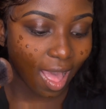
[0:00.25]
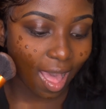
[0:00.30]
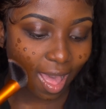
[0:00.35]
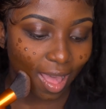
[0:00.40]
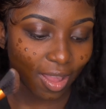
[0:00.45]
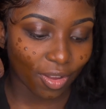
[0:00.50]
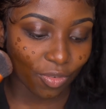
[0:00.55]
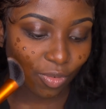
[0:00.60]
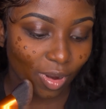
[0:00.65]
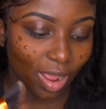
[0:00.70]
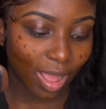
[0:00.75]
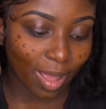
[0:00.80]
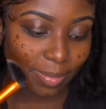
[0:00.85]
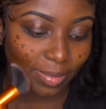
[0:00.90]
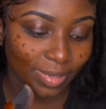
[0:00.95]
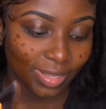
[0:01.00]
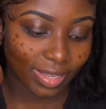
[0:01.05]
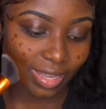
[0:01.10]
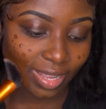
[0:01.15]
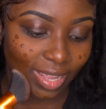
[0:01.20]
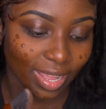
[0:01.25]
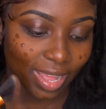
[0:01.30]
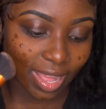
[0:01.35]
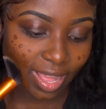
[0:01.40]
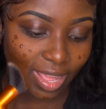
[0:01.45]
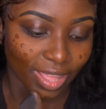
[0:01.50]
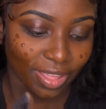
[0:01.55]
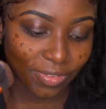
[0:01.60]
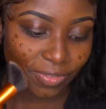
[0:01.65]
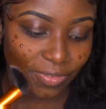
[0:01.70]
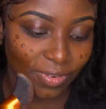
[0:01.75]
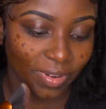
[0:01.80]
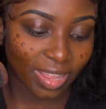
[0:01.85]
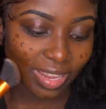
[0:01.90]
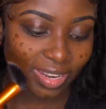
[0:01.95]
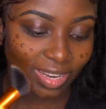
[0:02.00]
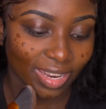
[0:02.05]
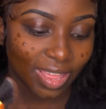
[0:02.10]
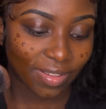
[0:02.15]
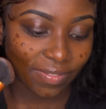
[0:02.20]
I robbed a guy for
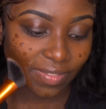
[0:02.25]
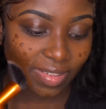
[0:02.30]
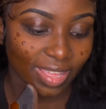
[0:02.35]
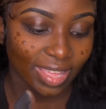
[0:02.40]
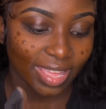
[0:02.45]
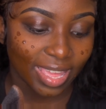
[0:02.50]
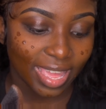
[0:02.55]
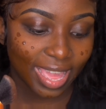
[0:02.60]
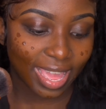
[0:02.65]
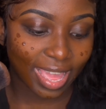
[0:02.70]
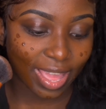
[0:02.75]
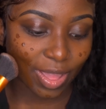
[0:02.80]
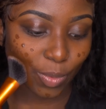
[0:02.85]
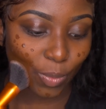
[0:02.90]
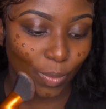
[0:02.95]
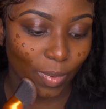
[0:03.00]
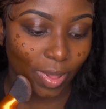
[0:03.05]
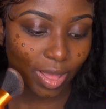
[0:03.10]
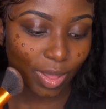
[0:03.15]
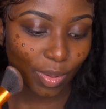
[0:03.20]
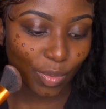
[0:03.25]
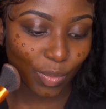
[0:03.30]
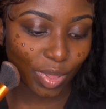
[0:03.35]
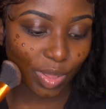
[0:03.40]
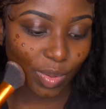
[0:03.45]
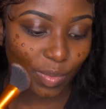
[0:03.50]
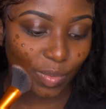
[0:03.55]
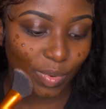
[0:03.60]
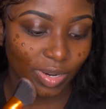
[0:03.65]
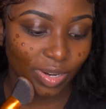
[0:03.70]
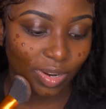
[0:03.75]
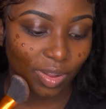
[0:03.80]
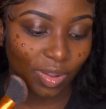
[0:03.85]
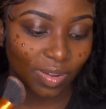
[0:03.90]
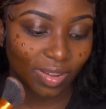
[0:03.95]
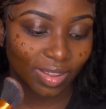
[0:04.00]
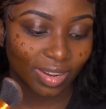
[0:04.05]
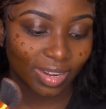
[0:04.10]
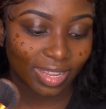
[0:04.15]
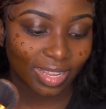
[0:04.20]
11K while we were
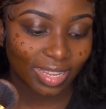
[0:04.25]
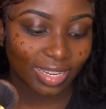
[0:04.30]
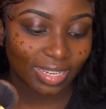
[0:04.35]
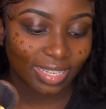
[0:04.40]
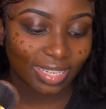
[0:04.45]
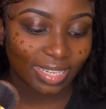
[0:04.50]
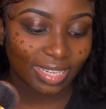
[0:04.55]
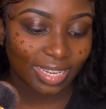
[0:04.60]
on a